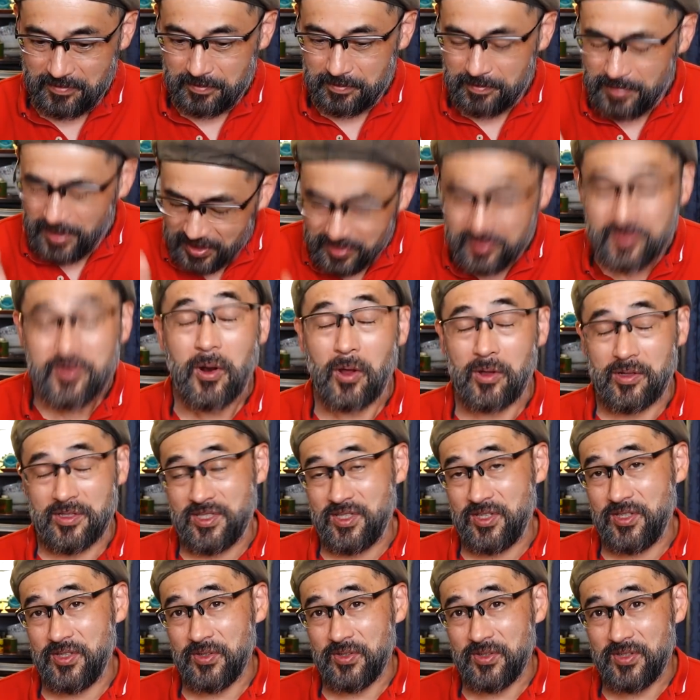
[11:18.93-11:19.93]
very close
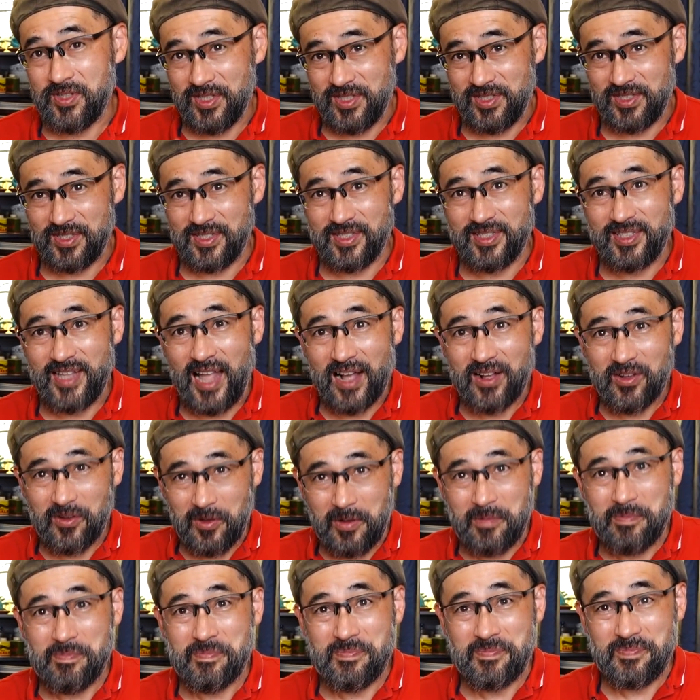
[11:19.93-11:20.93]
to this
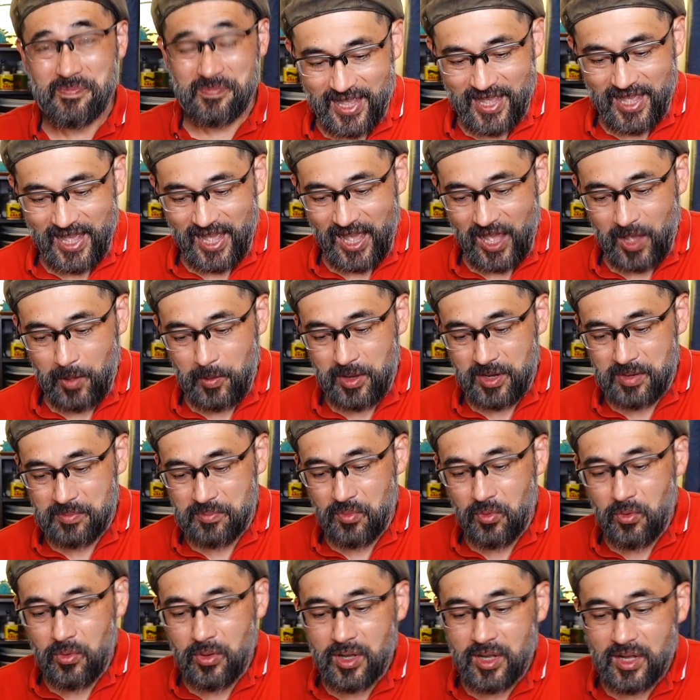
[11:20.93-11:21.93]
dango. I want
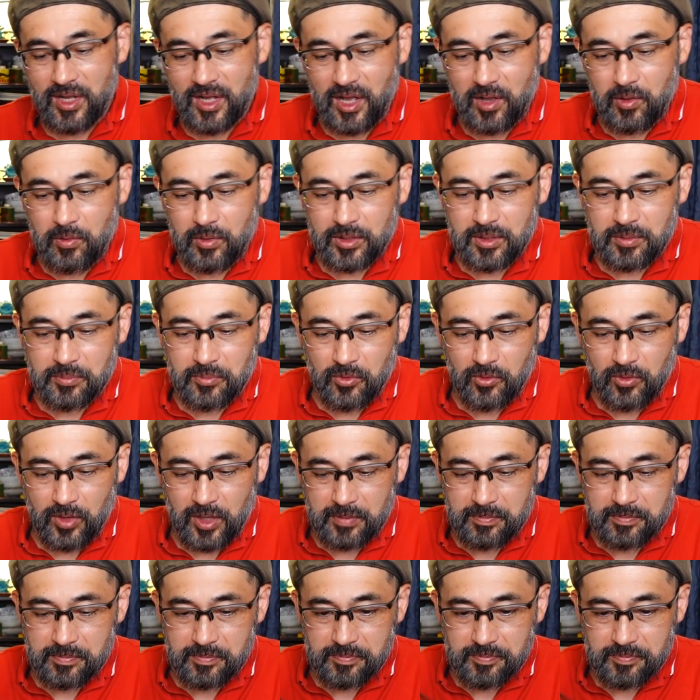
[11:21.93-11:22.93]
more.